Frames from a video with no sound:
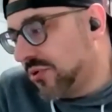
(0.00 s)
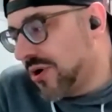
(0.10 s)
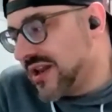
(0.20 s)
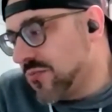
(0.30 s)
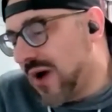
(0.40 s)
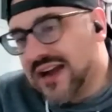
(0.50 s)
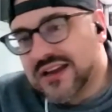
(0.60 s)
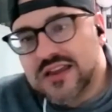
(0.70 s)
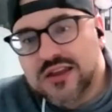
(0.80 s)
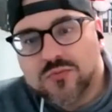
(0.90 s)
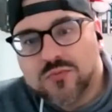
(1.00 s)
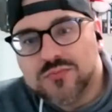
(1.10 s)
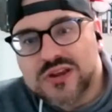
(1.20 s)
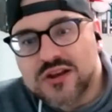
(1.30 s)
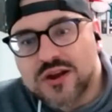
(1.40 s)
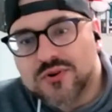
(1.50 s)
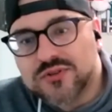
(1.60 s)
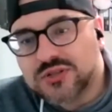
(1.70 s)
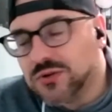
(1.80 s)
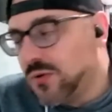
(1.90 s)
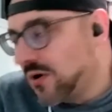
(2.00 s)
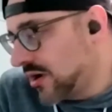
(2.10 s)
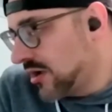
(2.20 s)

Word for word: Pretty wacky will be number two.